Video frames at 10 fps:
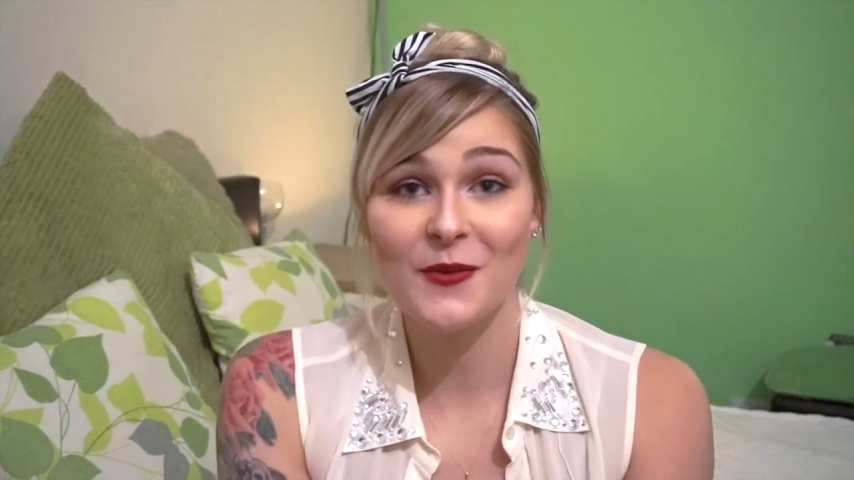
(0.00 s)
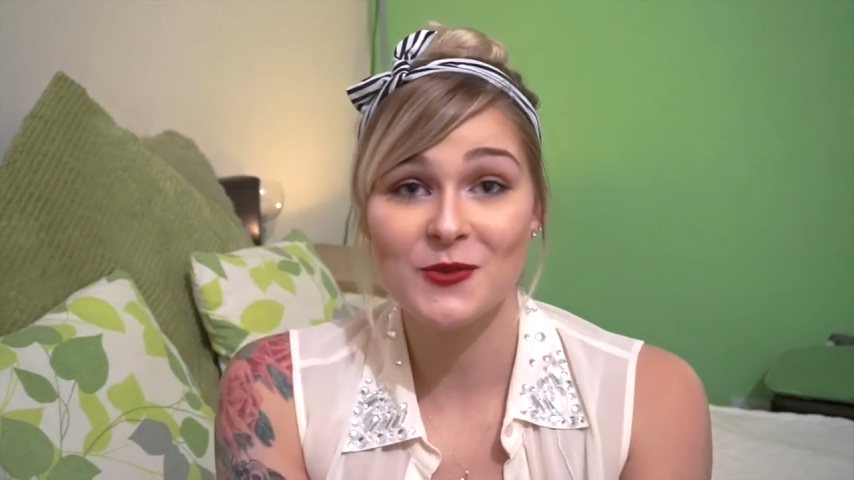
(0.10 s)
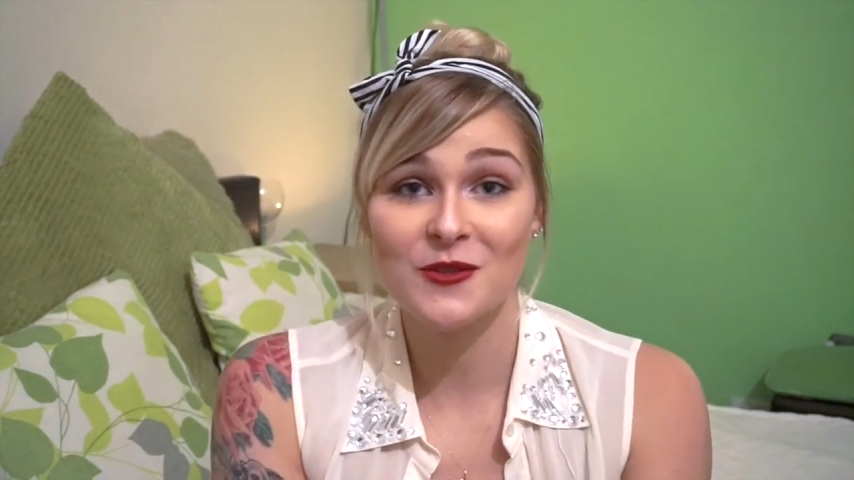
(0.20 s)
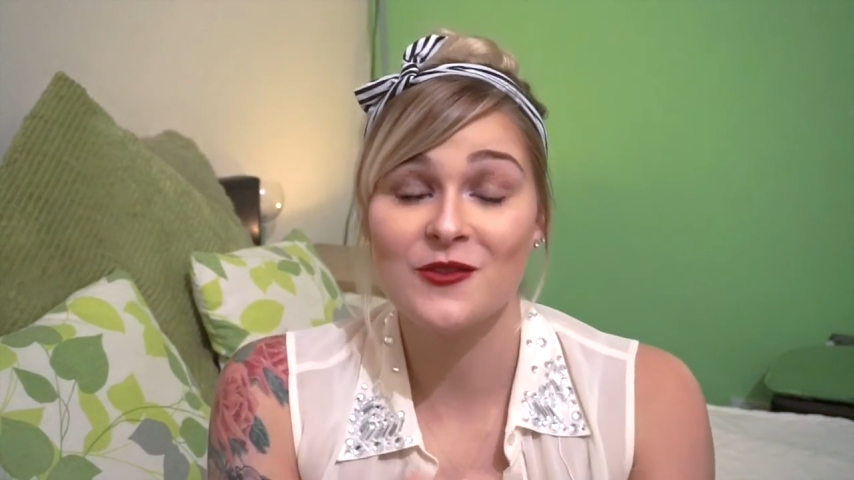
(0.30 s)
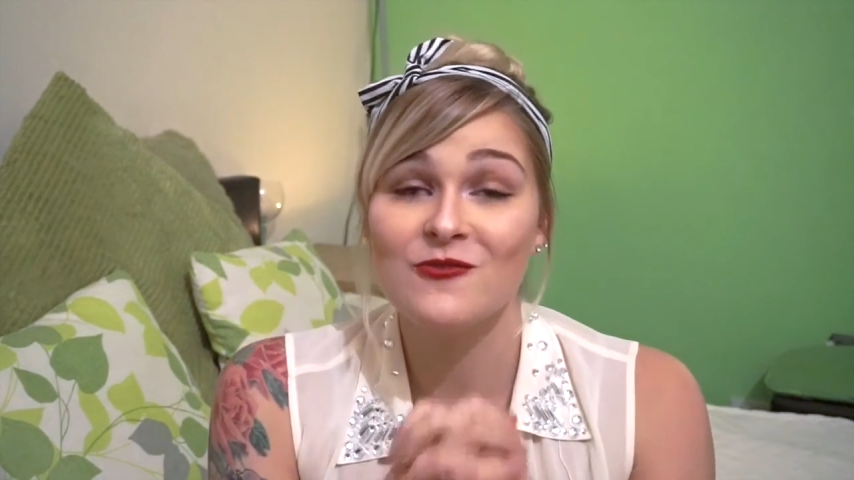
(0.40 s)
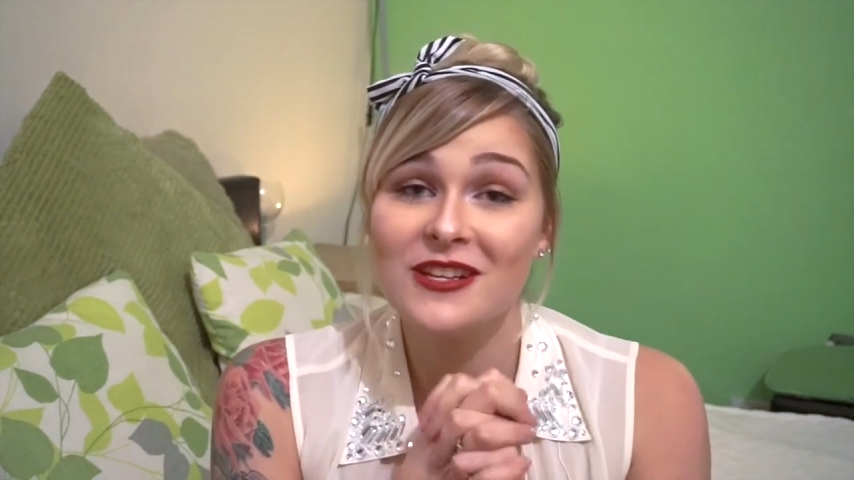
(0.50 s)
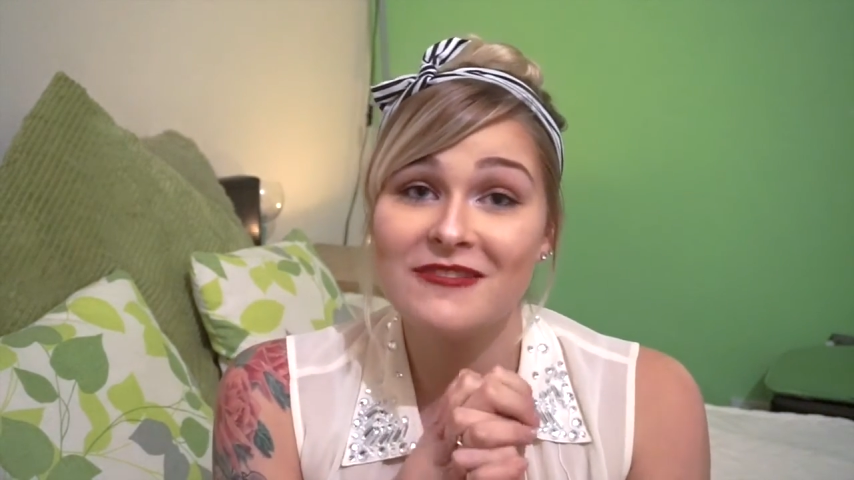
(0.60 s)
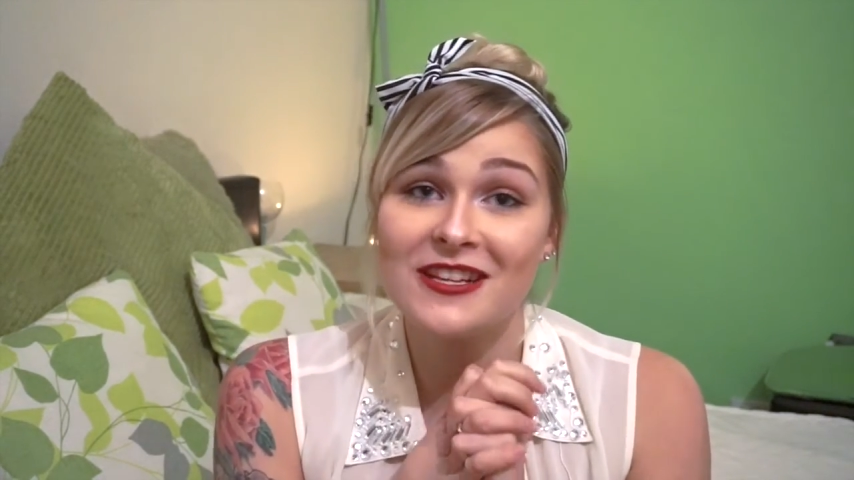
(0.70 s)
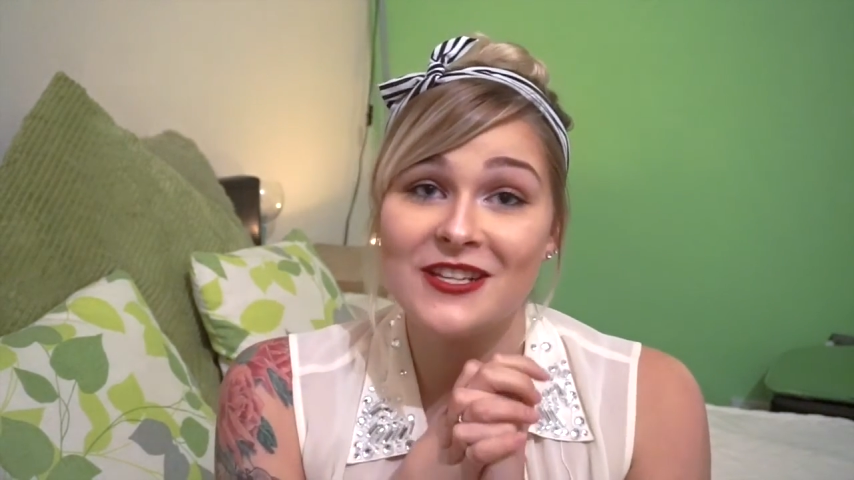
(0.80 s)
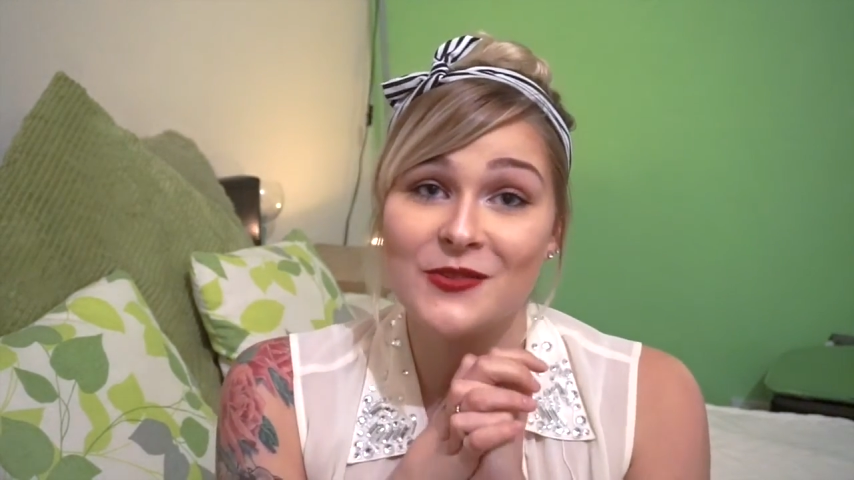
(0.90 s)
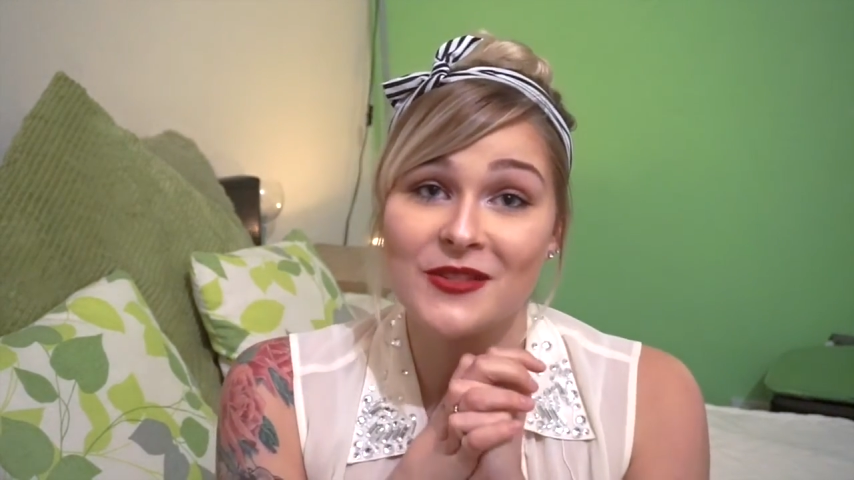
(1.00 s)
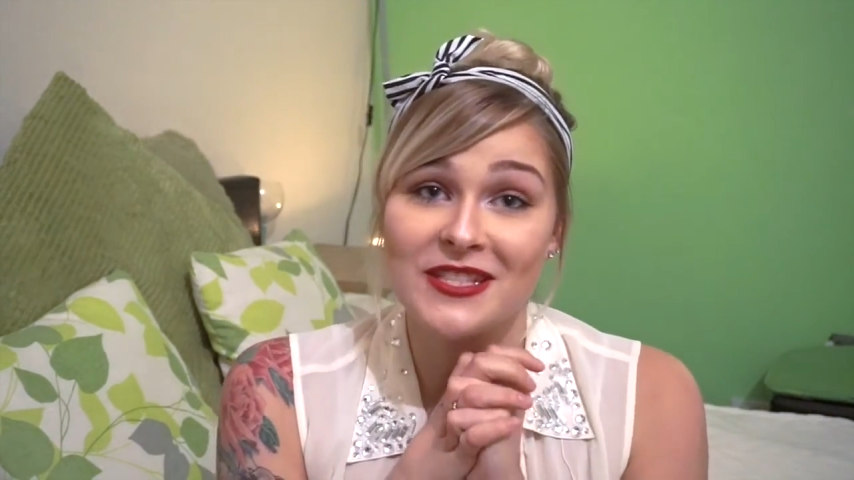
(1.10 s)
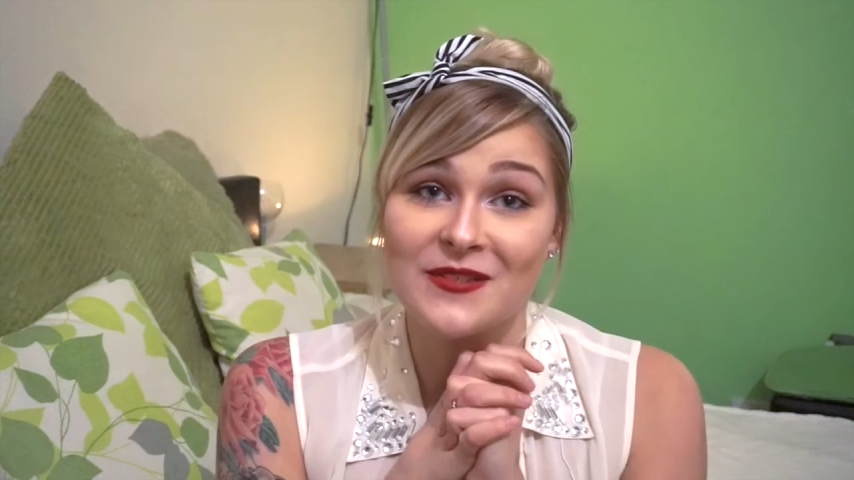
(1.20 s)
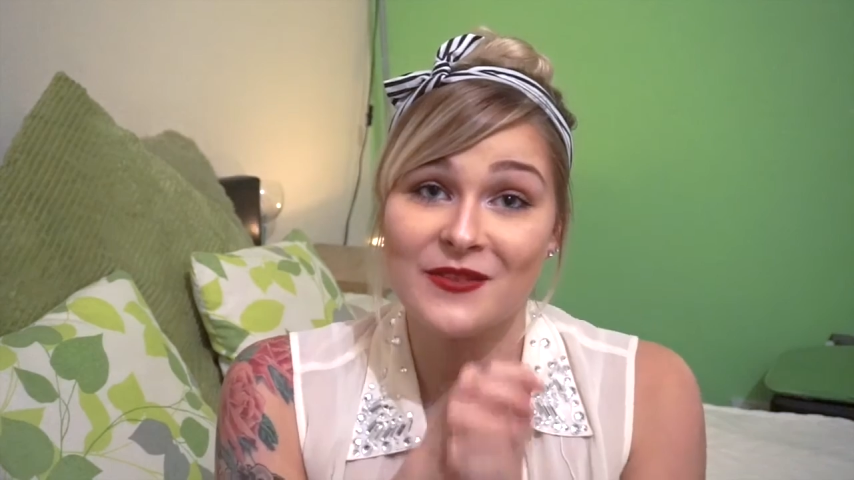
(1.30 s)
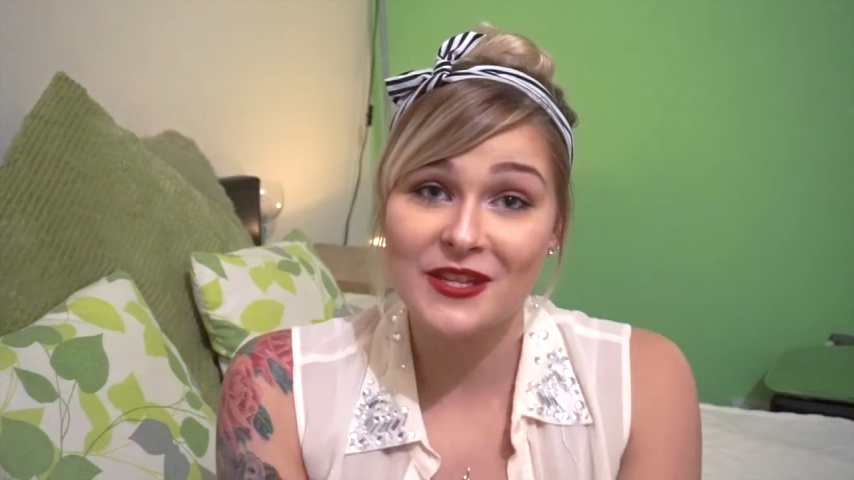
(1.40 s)
Also, if you really, really enjoyed
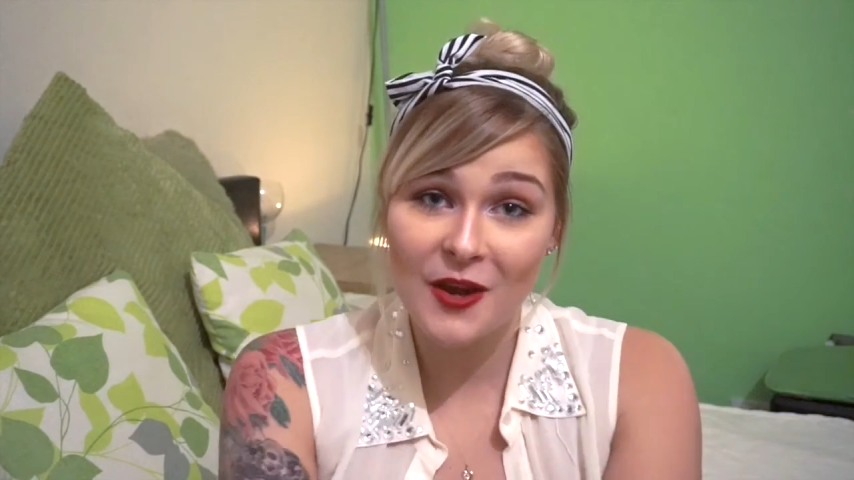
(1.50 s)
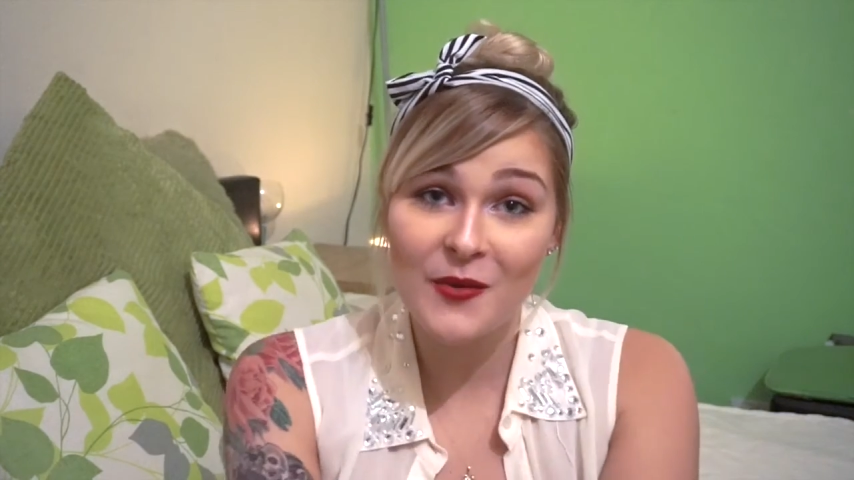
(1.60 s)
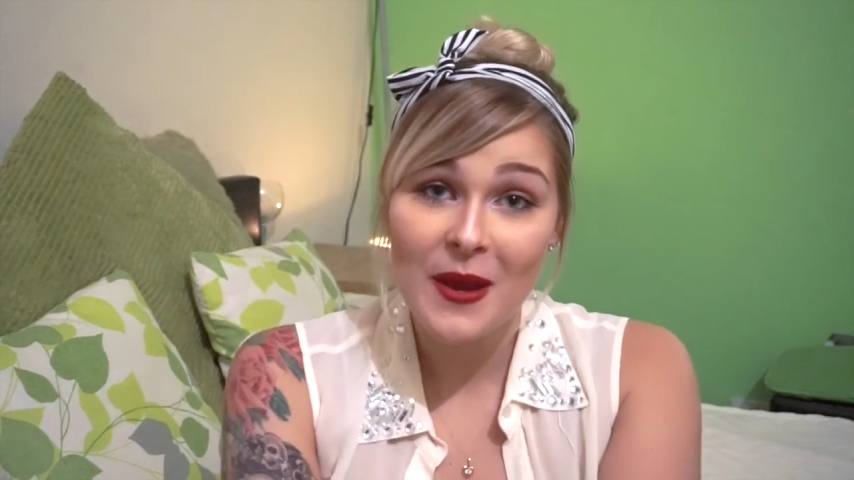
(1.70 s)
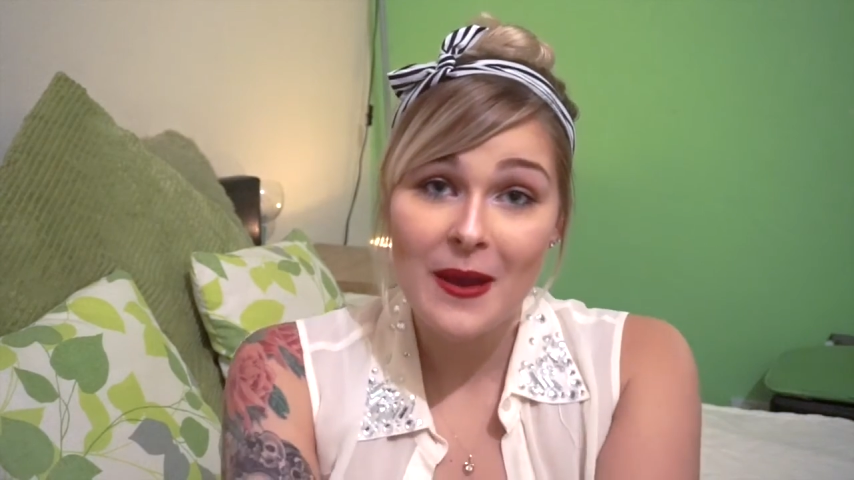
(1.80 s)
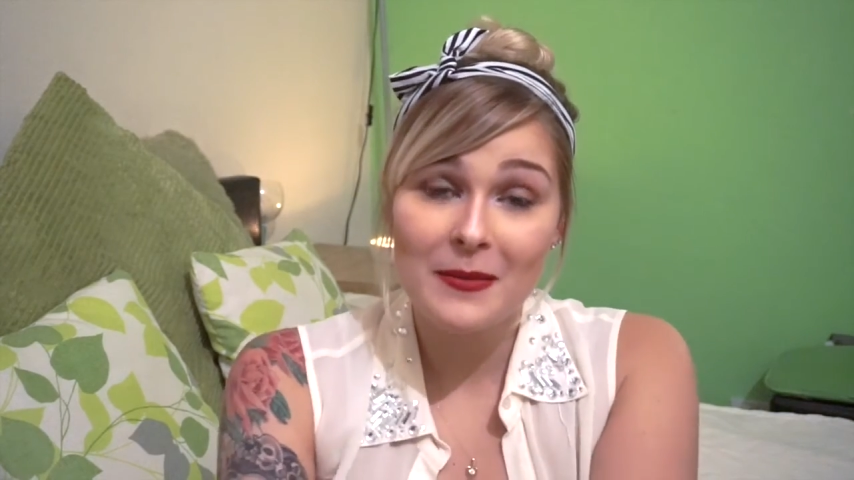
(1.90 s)
this video,